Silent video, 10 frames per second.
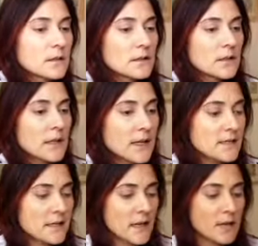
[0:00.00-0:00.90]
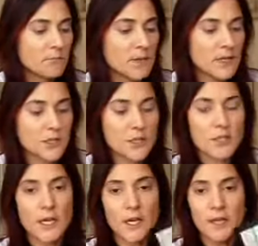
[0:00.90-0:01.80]
that same peachy
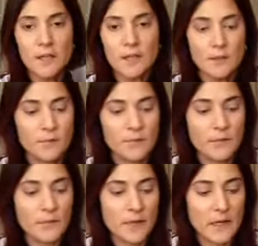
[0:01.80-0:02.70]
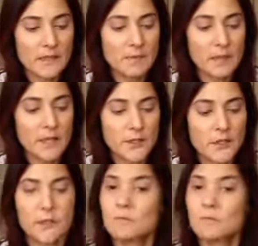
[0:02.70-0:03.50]
shade as a blush.